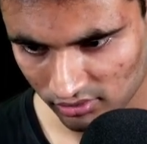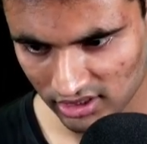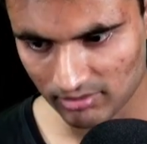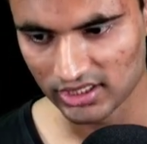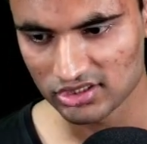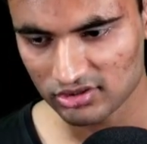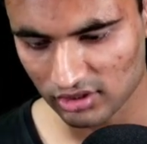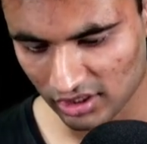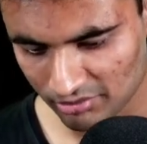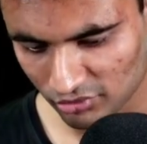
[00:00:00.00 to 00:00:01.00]
the application.
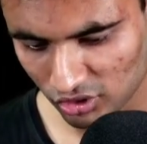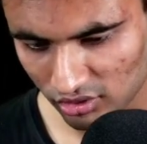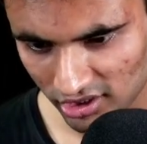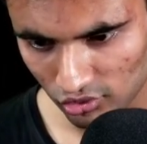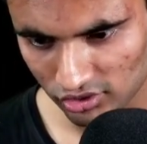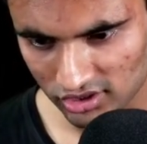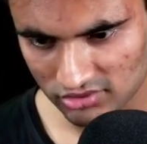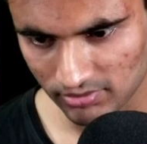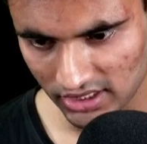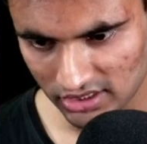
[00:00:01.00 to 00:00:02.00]
I'm going to reload this
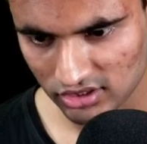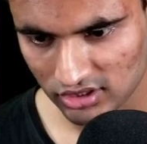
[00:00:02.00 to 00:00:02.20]
page